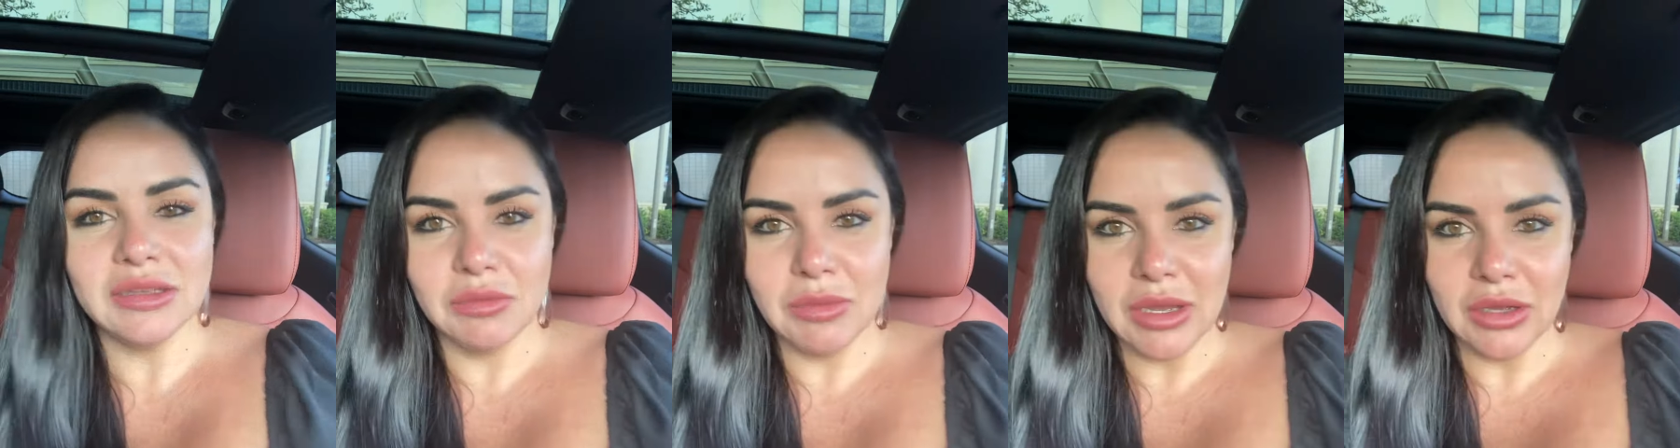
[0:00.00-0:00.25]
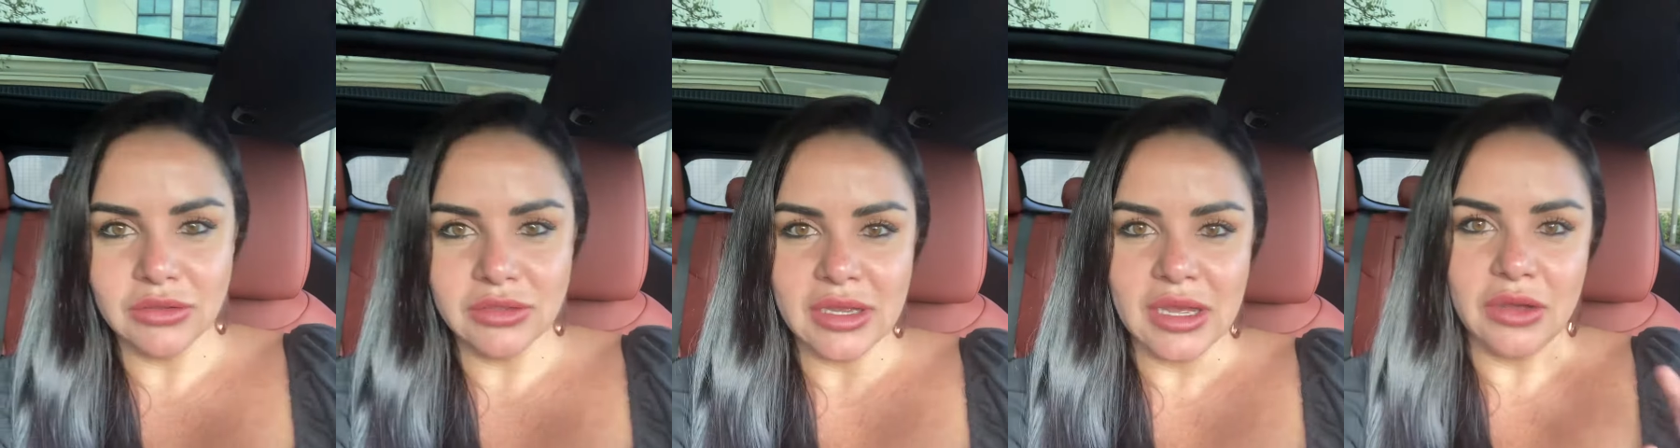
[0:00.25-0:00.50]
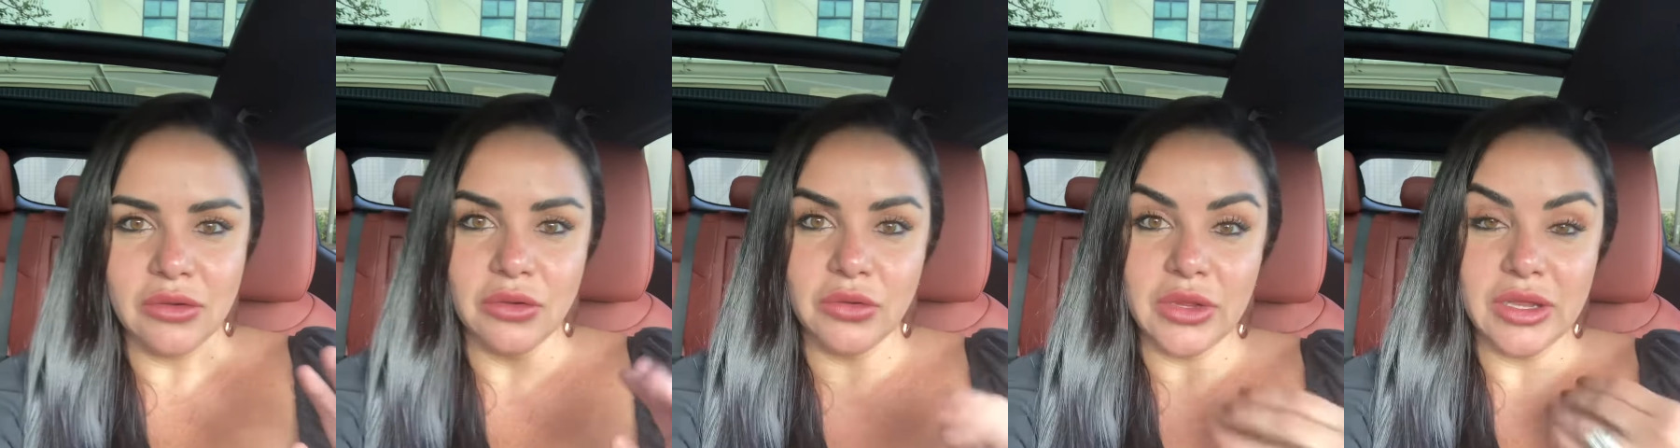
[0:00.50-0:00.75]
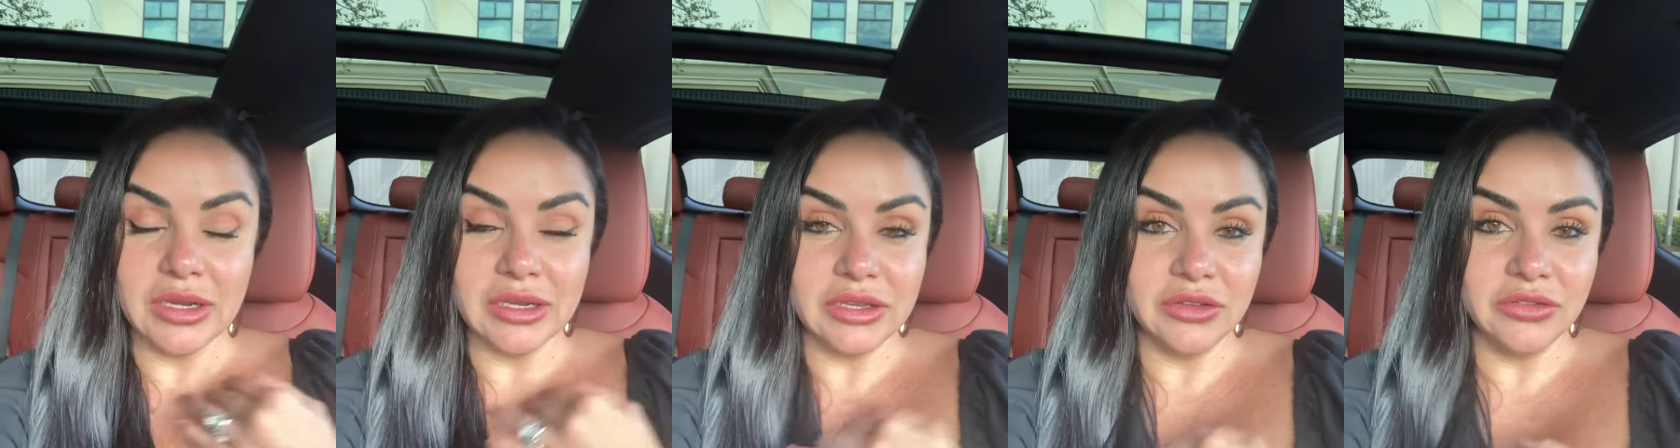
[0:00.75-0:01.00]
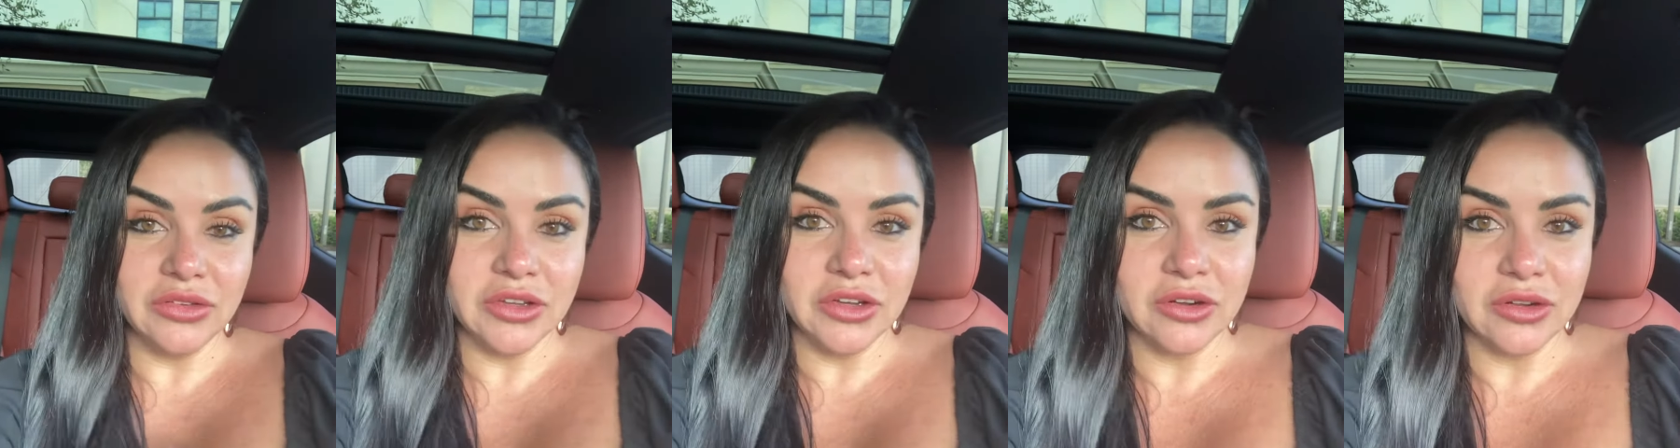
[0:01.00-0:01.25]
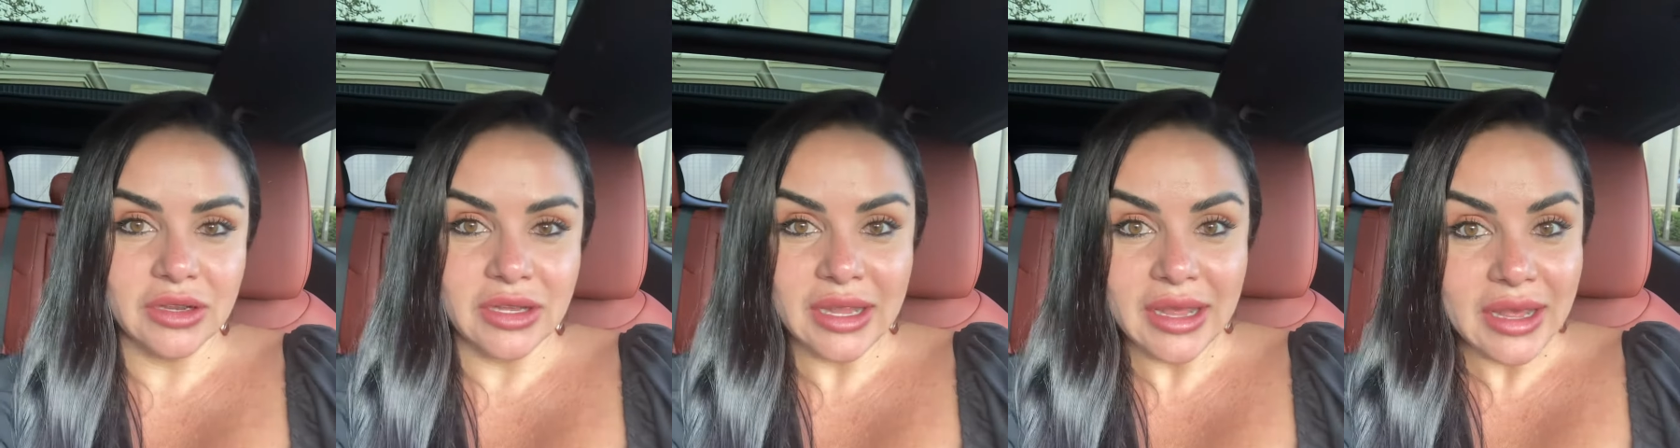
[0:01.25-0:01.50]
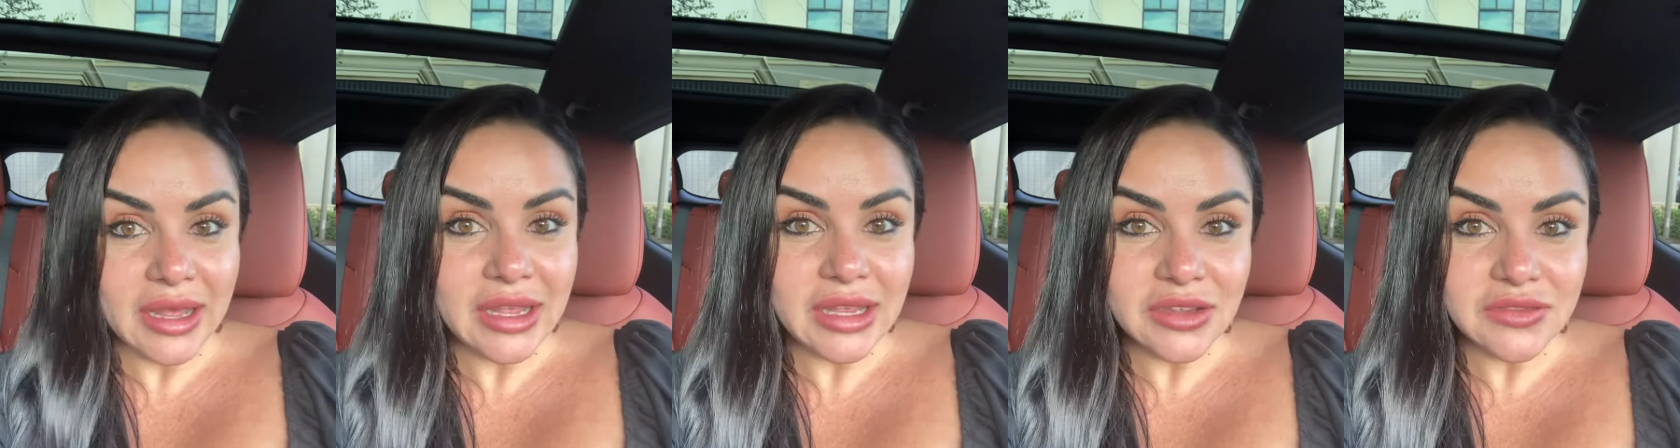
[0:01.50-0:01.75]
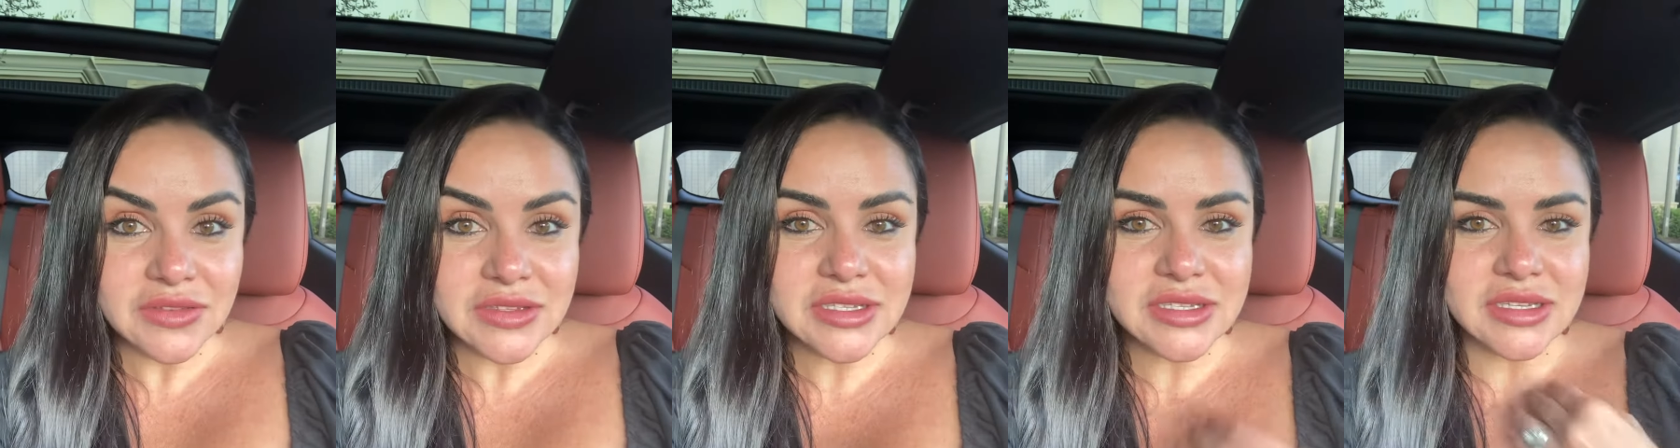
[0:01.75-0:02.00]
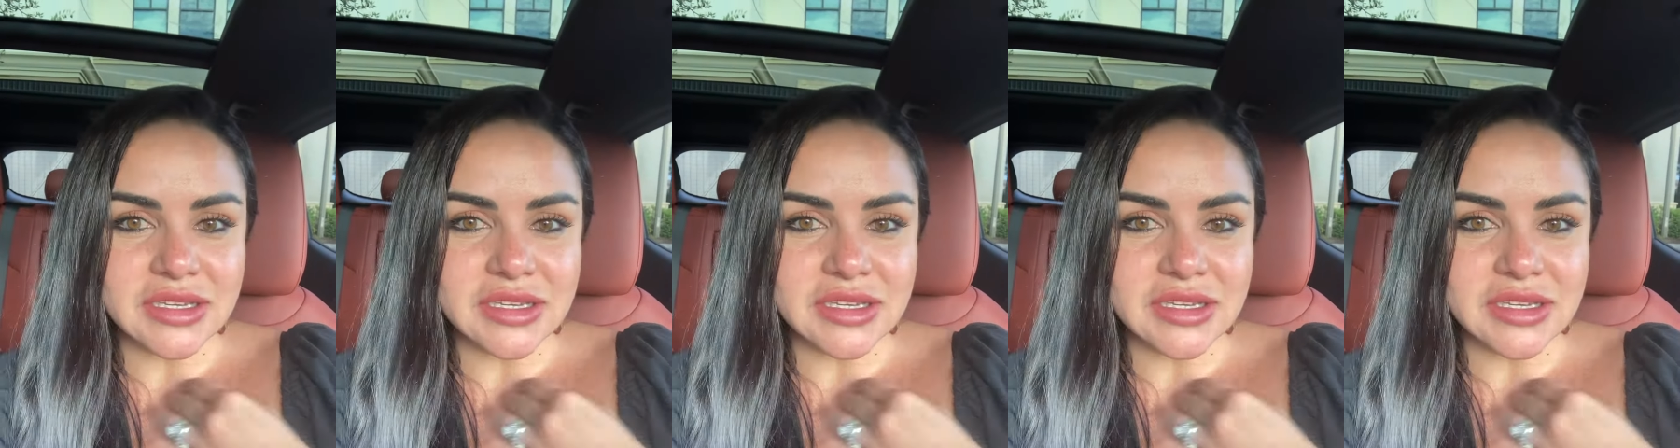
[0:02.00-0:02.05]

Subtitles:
about how we are living our lives.